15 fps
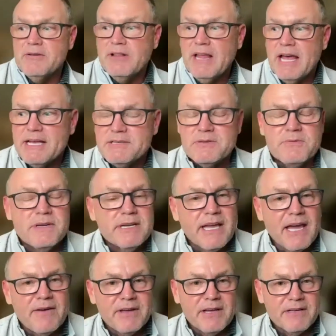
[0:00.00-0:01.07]
last week
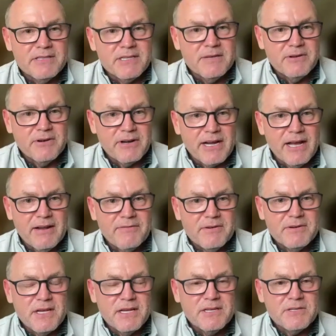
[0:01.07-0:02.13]
having a similar
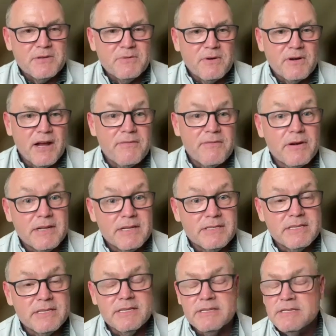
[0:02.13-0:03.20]
conversation where
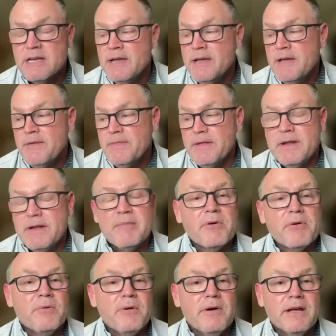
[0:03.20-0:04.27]
governance is the
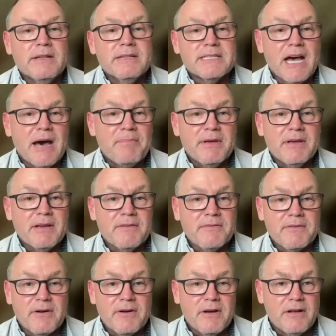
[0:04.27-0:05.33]
number one topic
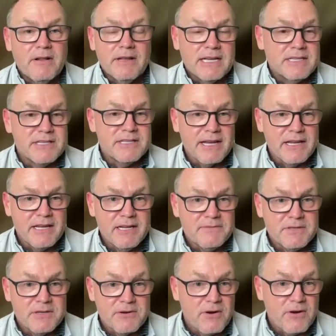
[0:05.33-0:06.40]
for all
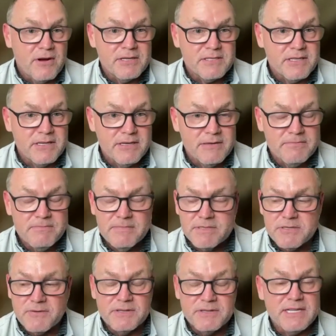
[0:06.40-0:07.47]
executives across the
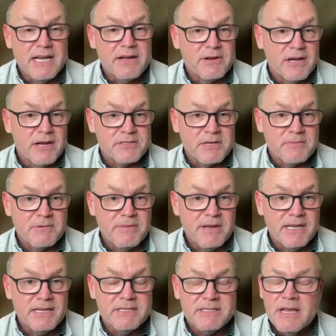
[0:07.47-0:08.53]
ServiceNow customer
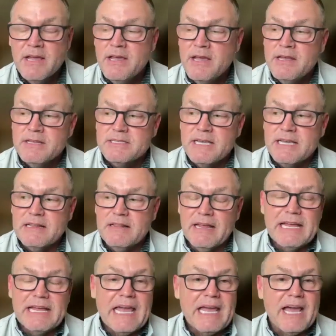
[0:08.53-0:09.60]
base, saying
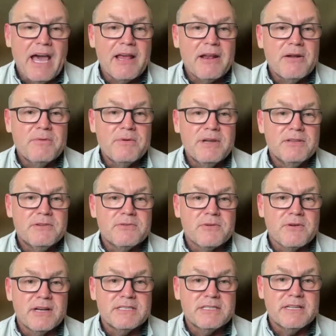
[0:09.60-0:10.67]
like, hey, how do we
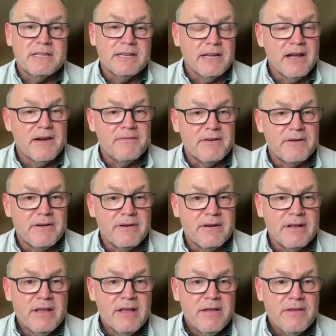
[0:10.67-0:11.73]
trust and govern
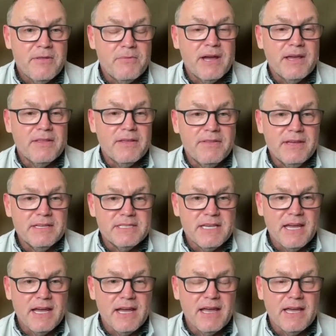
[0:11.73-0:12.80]
the way that these
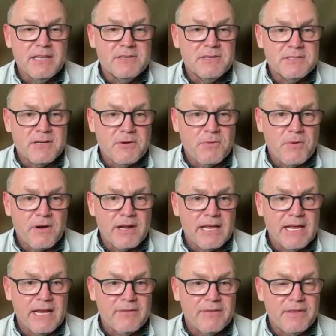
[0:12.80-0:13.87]
AI agents are
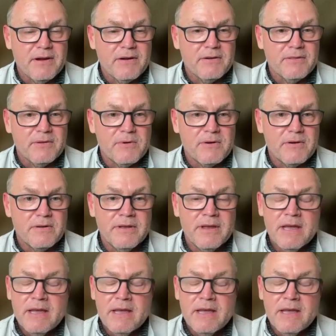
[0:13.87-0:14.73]
working out there in the world?